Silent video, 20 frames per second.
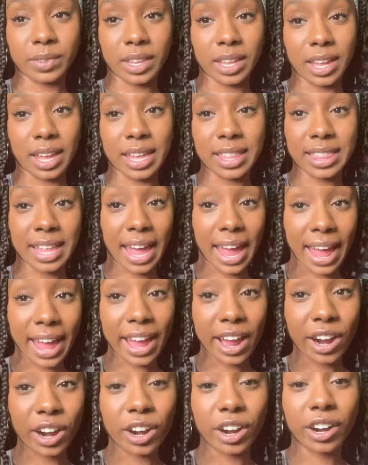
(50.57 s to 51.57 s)
in the
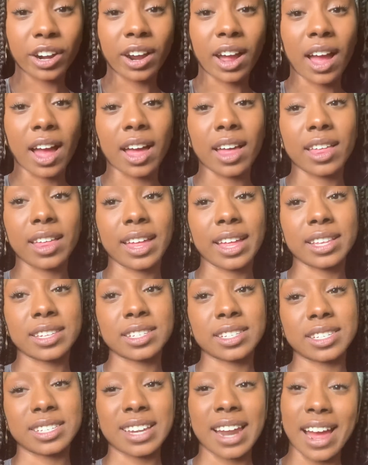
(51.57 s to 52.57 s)
air,
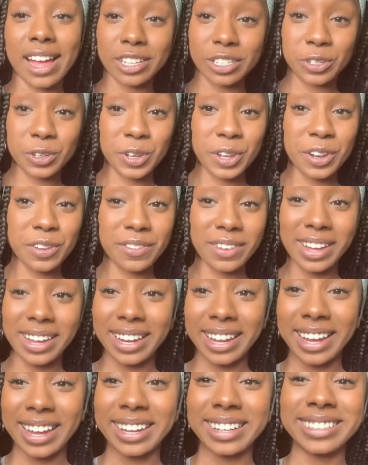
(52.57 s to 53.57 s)
it's not too
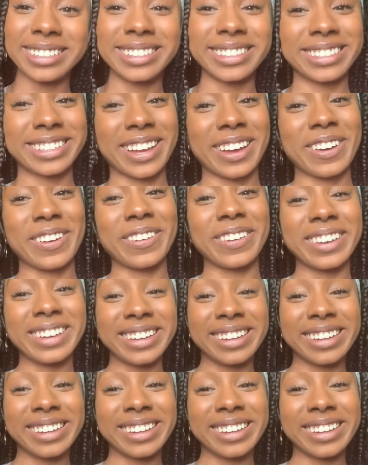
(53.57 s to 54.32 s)
convenient, so.